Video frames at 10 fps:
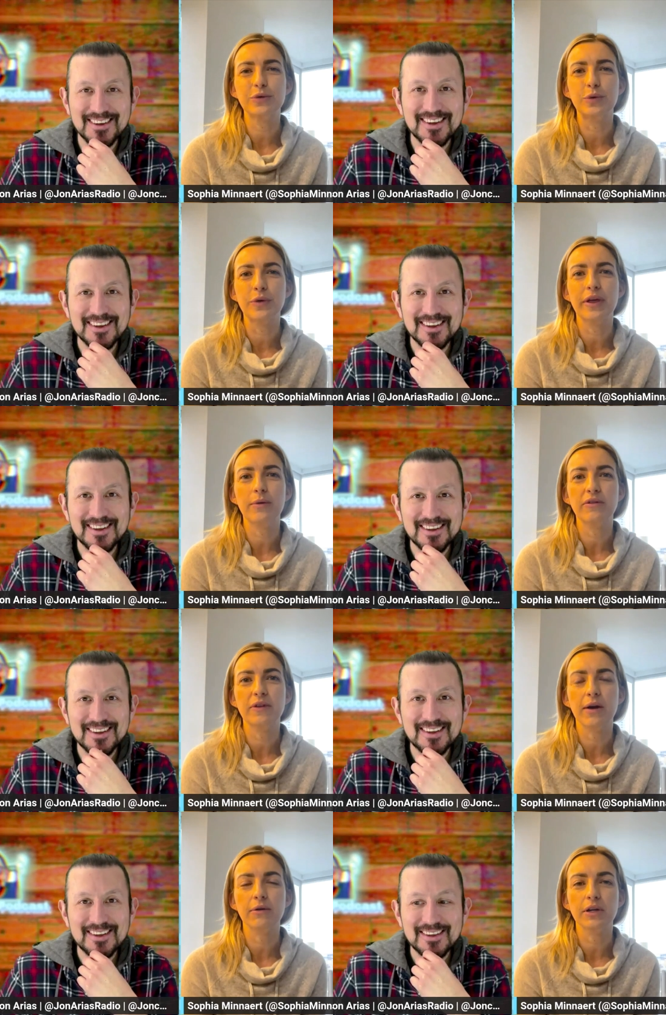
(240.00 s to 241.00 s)
Speaker 1: cool that
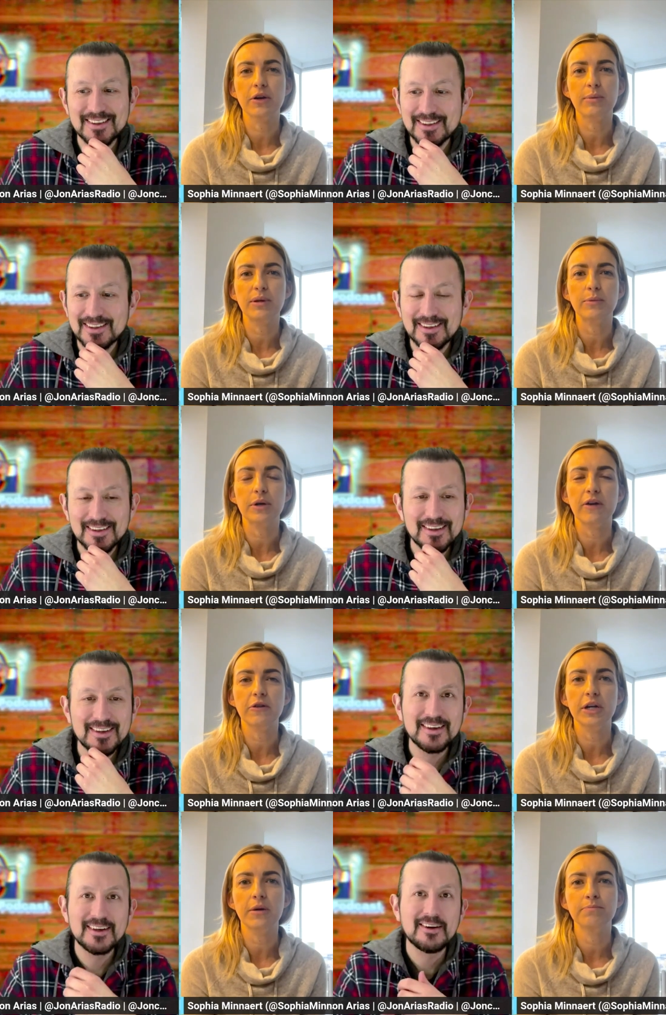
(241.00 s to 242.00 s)
we've got really great people
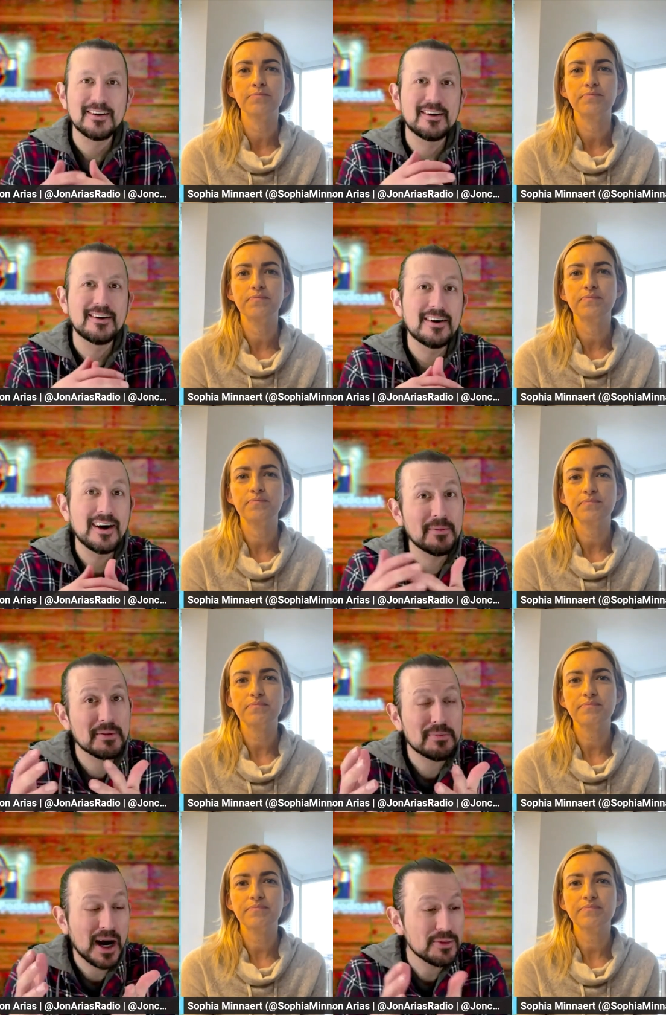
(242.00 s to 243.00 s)
covering them.
Speaker 2: I mean,
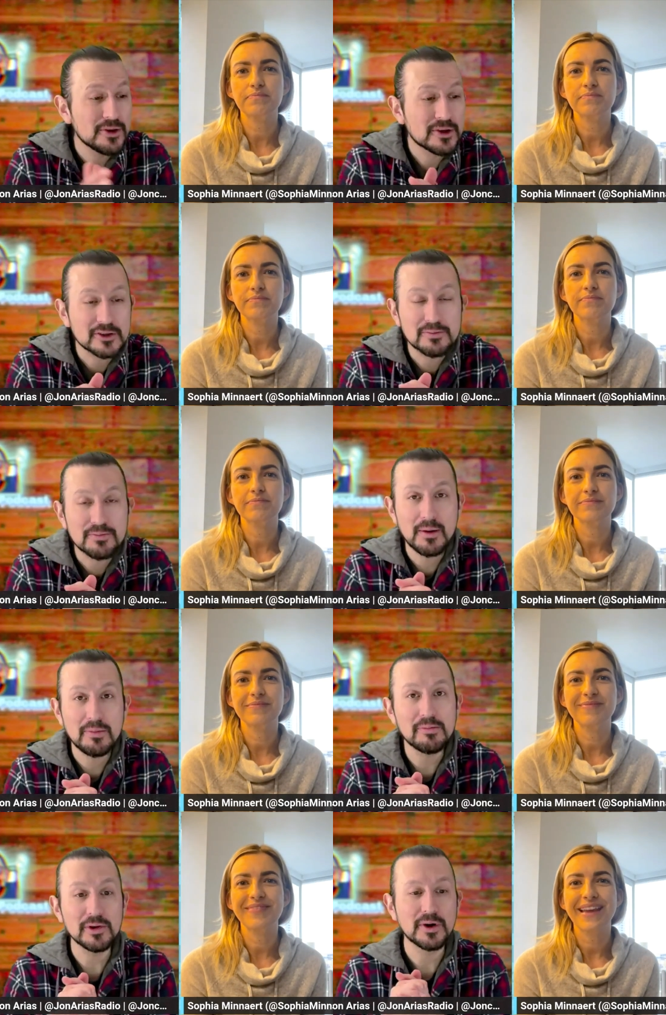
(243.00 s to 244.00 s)
Bob Uecker should
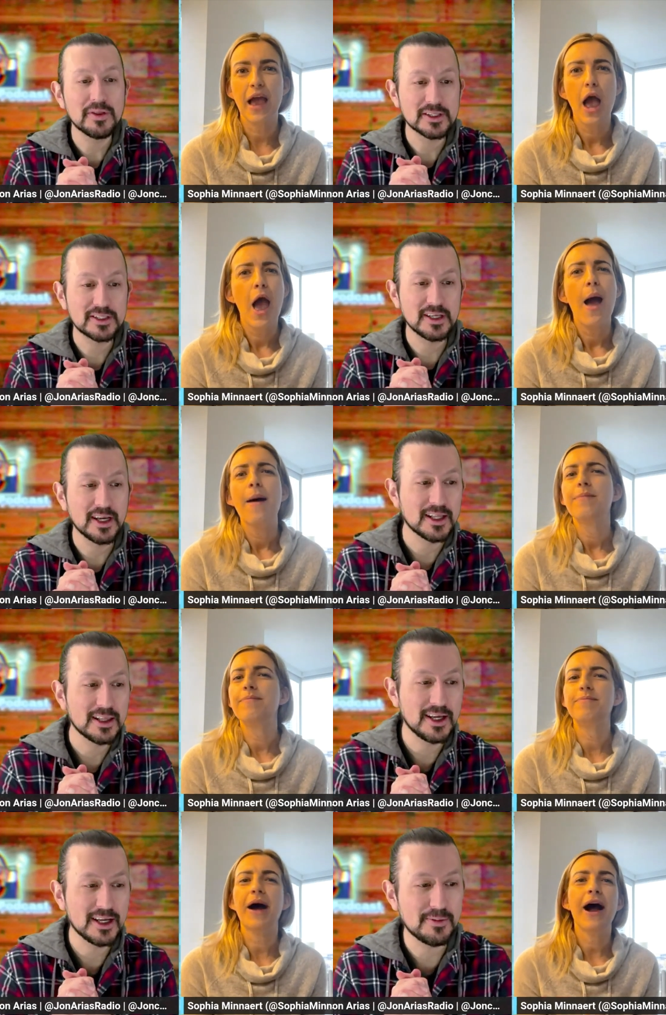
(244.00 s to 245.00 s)
probably win this thing
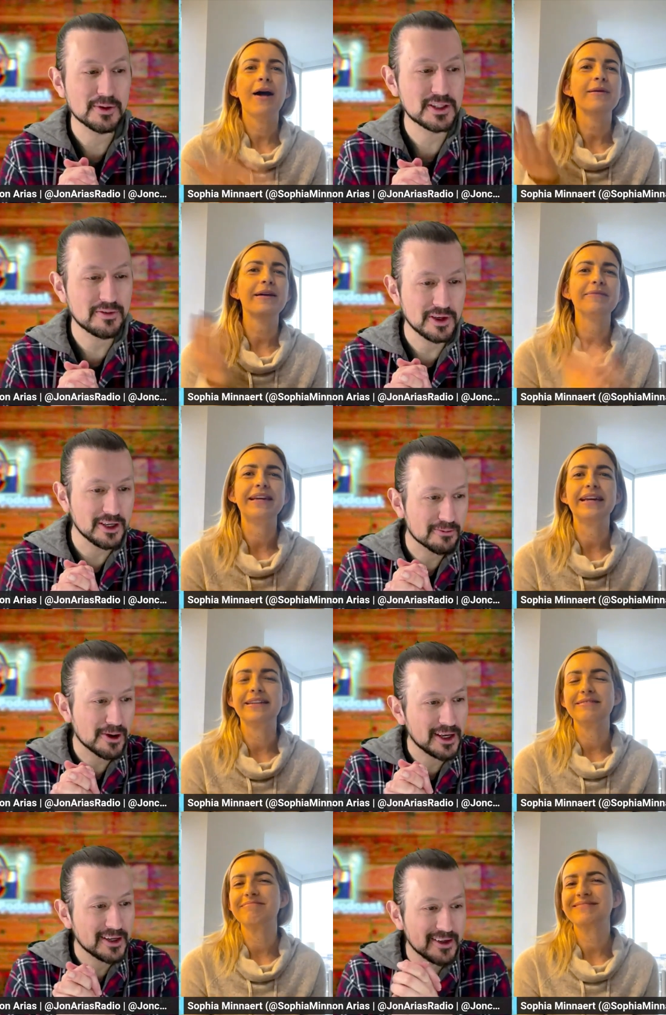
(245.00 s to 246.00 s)
like Bob, almost every year,
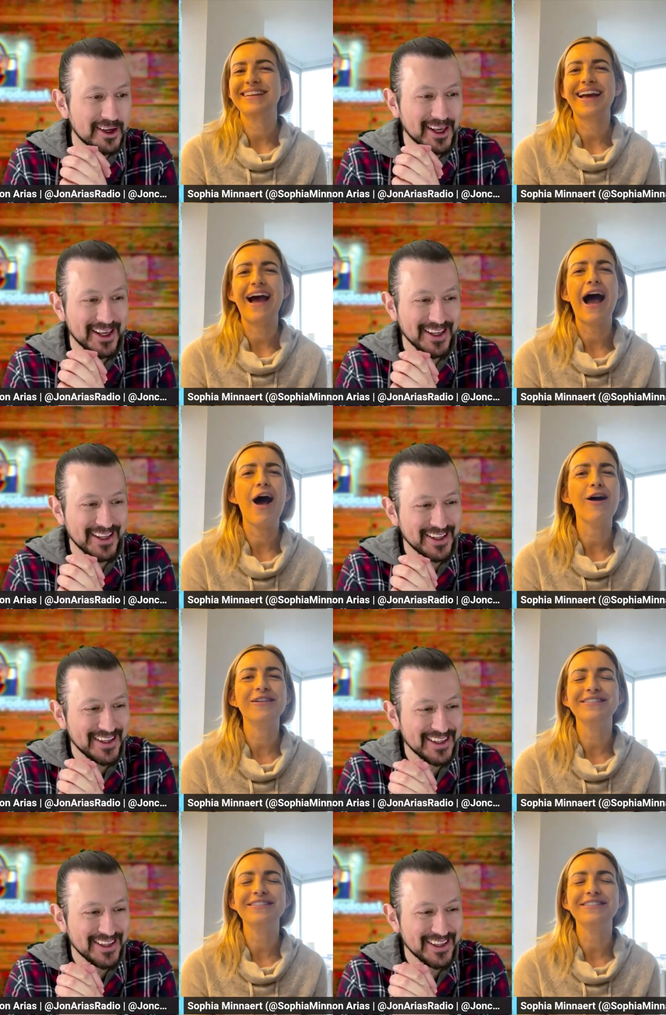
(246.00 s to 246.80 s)
right?
Speaker 1: Call,